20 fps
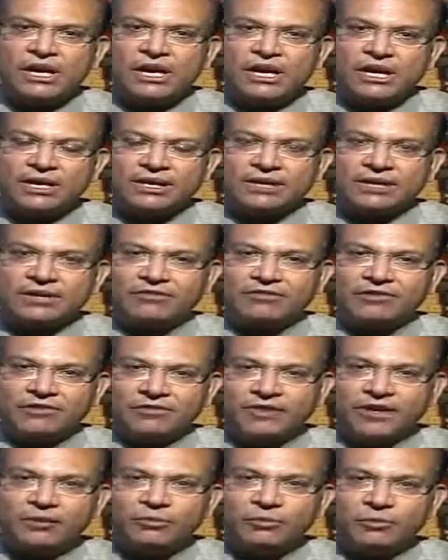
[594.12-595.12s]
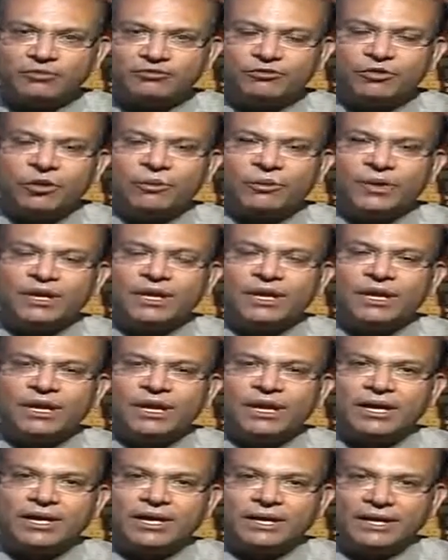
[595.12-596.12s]
that we will move forward
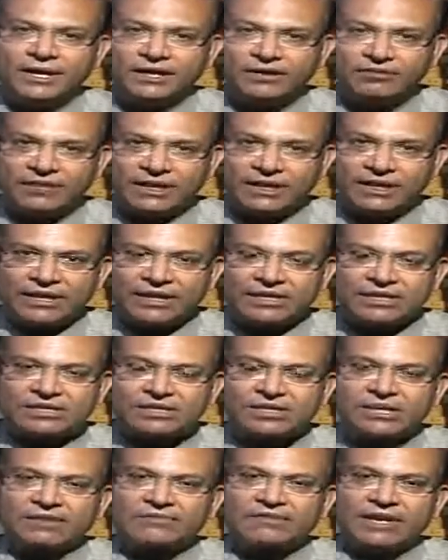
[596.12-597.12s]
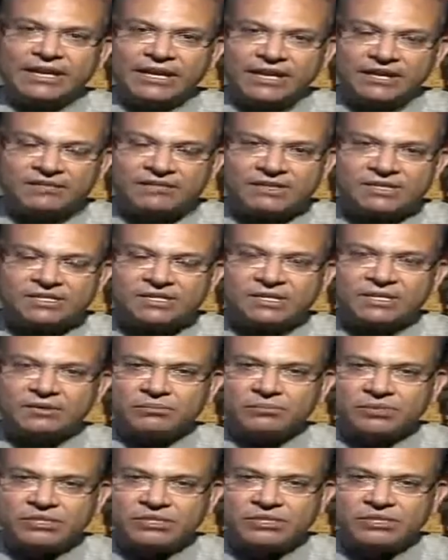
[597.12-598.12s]
in a way that's very investor
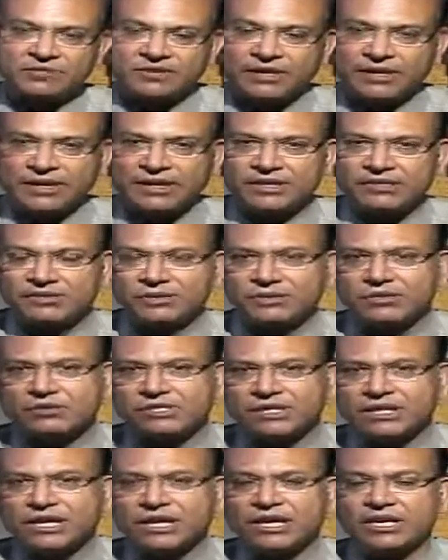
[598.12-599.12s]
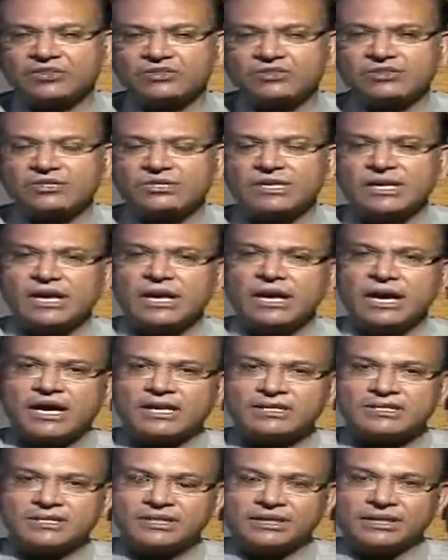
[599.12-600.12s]
and business friendly. So those indications
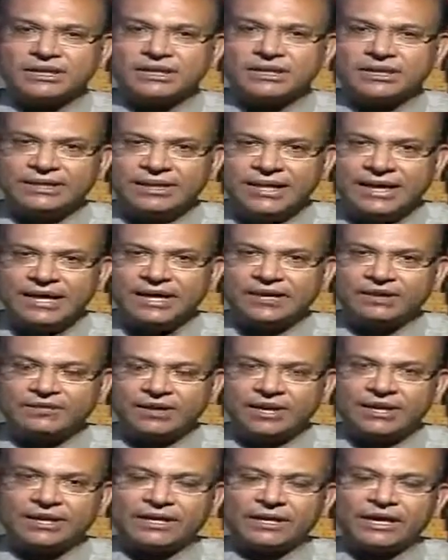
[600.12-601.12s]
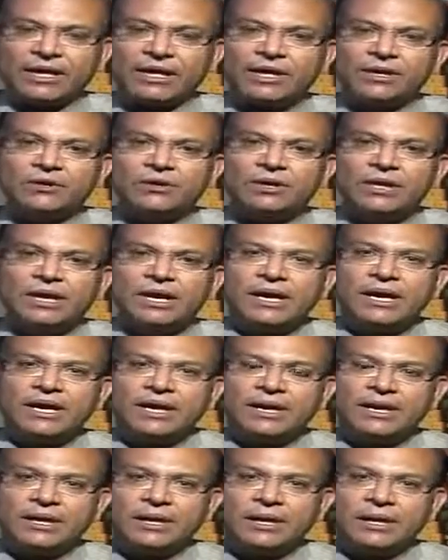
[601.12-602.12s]
are certainly there right now.
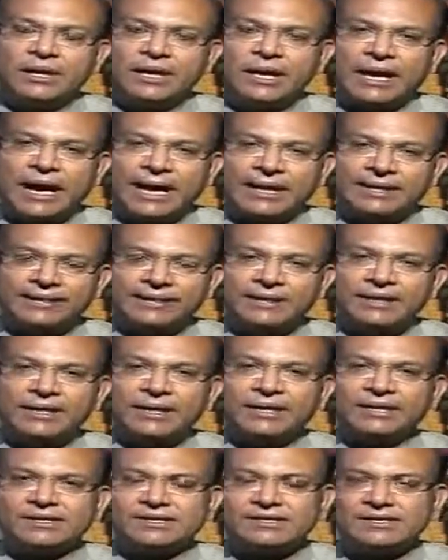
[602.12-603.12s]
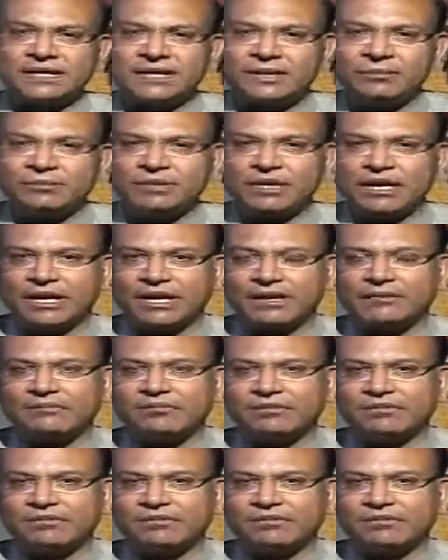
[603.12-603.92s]
I think at the same time,